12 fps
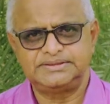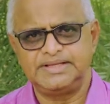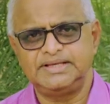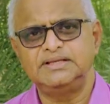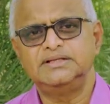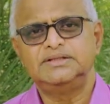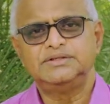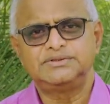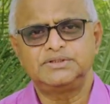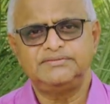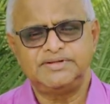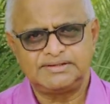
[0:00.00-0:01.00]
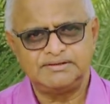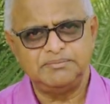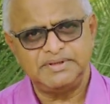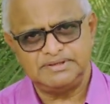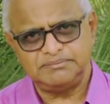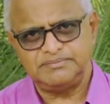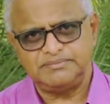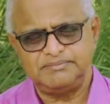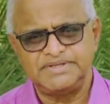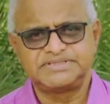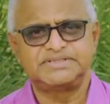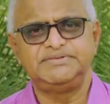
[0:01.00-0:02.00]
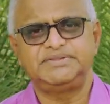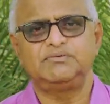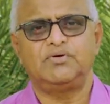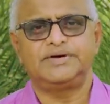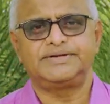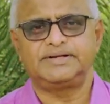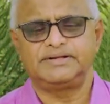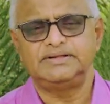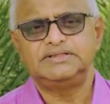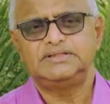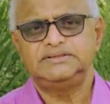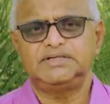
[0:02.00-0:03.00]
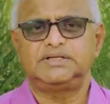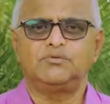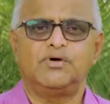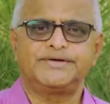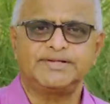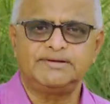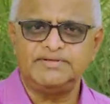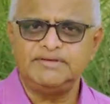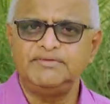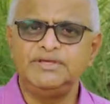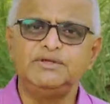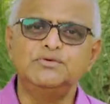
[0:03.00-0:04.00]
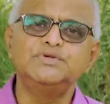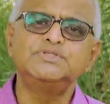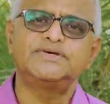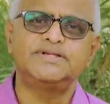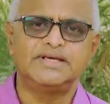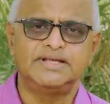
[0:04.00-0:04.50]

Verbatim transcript: thing. So it will be mixed with the water. That water when we use for